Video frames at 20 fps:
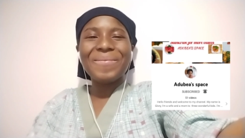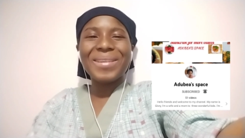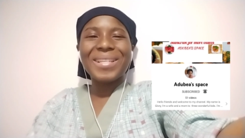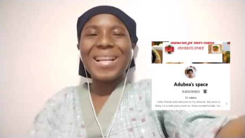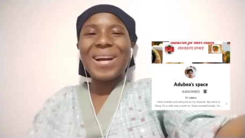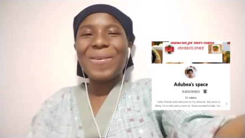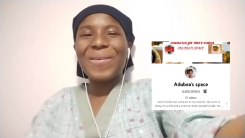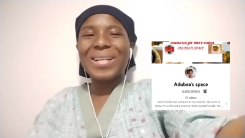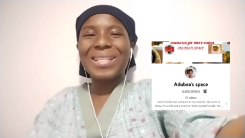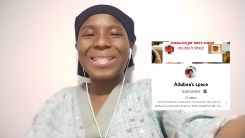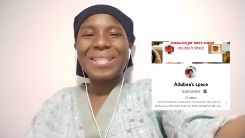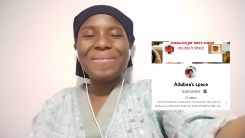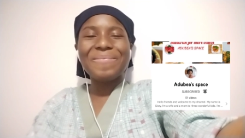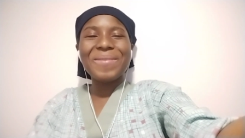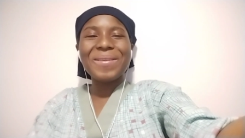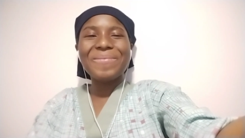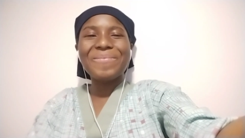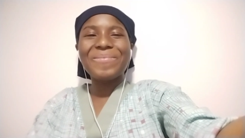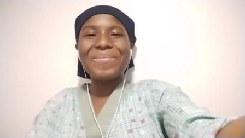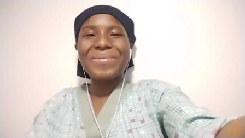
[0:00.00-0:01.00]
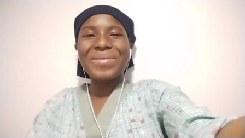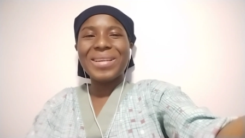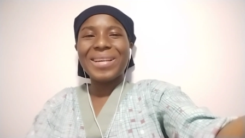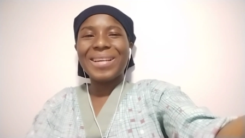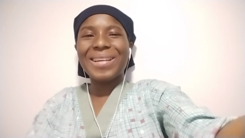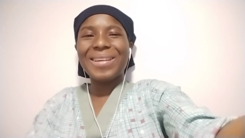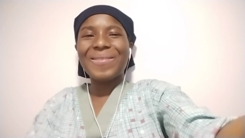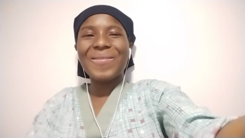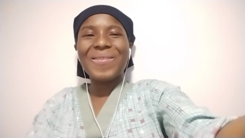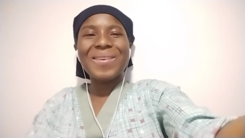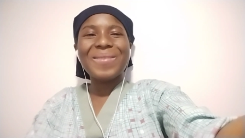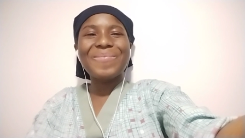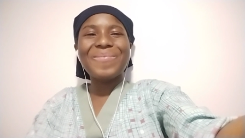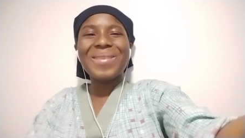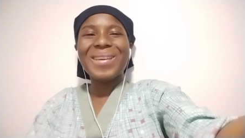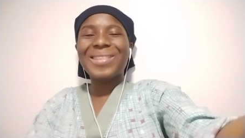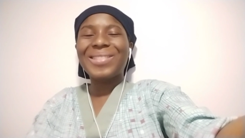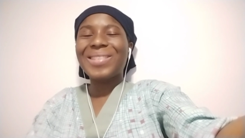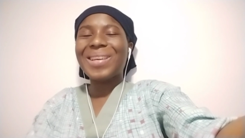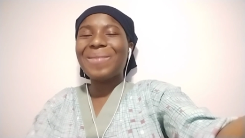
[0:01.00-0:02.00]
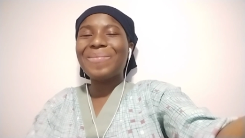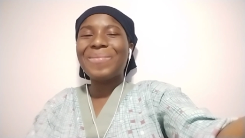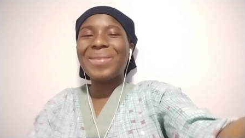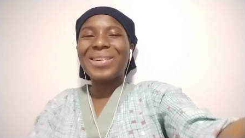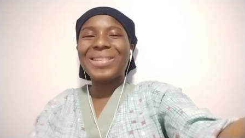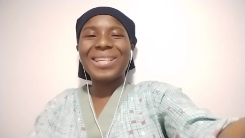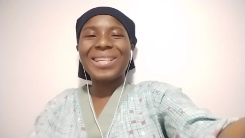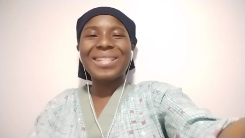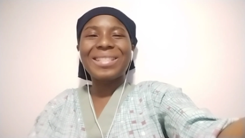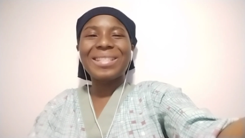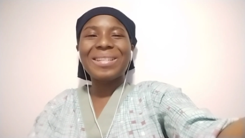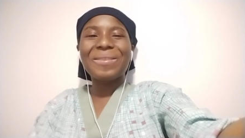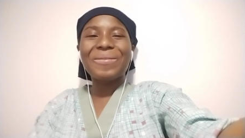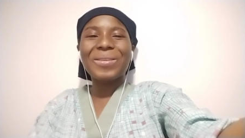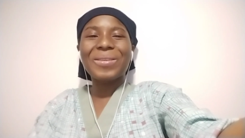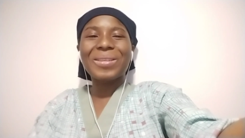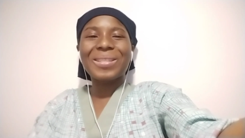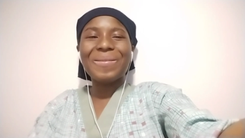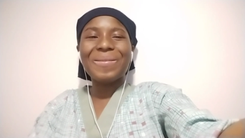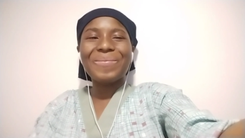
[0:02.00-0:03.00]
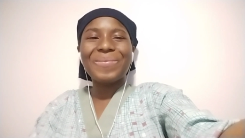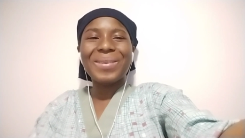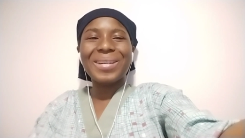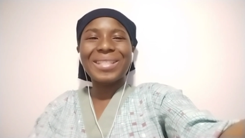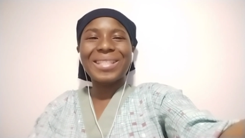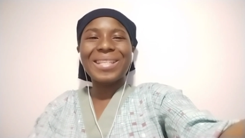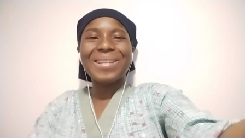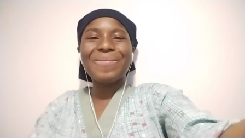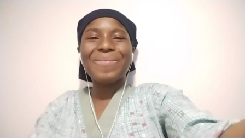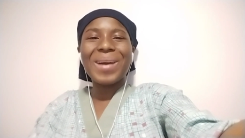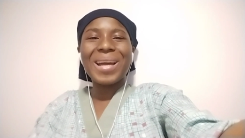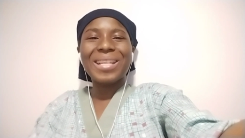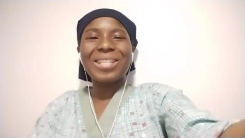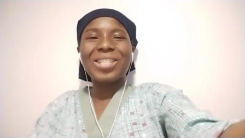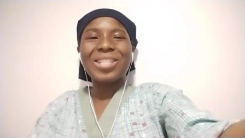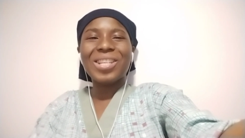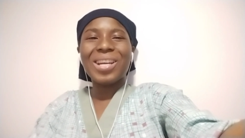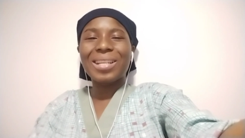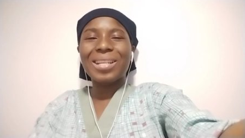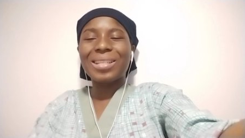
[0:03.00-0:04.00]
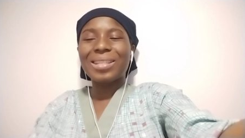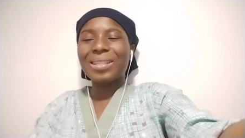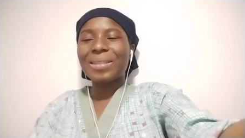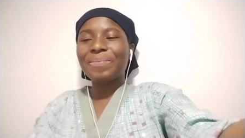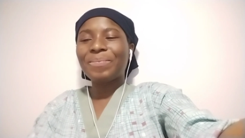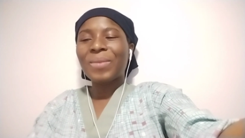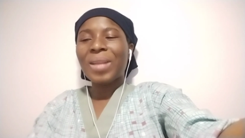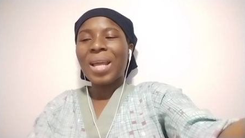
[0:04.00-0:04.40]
May that was God bless you abundantly for supporting my channel.